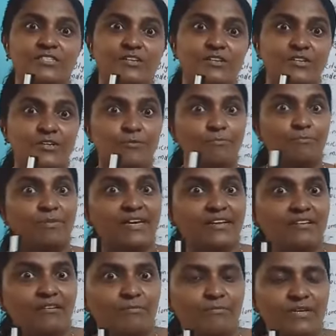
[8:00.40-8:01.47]
That's a
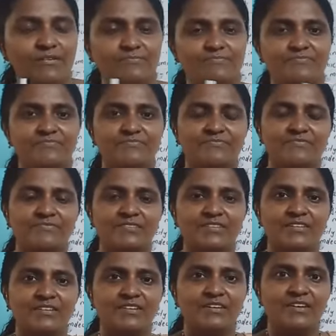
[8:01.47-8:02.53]
big number.
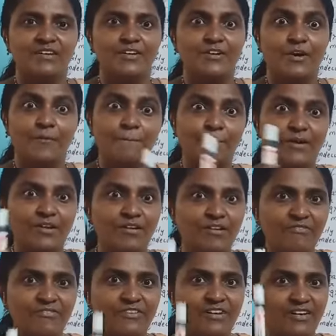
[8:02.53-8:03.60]
Number
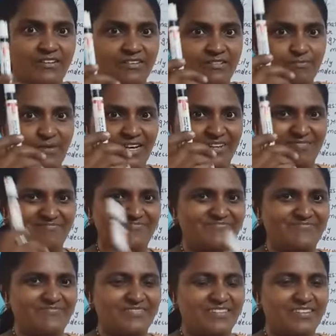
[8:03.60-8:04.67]
of pen.
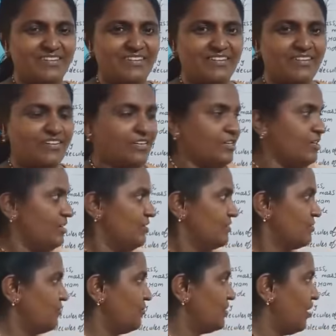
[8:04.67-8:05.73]

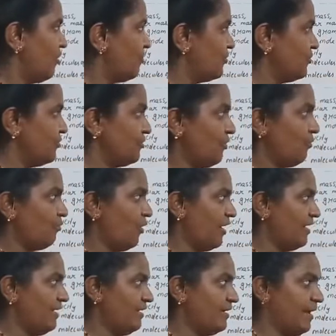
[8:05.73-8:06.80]
So now you know
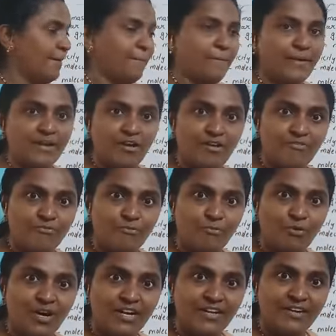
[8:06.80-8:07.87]
one number
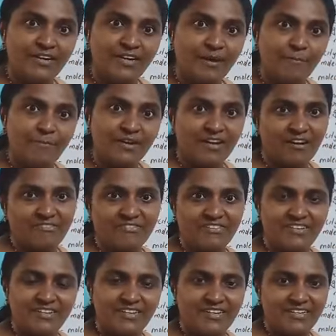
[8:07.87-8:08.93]
of
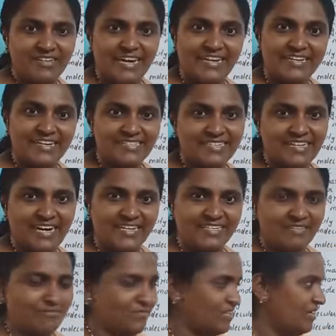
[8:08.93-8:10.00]
nitrogen
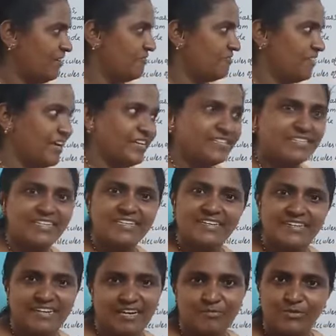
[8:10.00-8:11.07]
atom weight
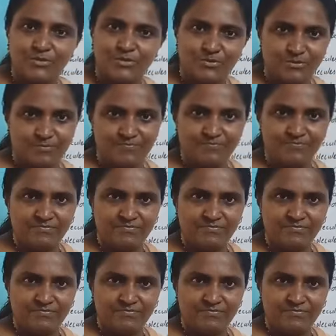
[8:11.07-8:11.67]
in gram you know.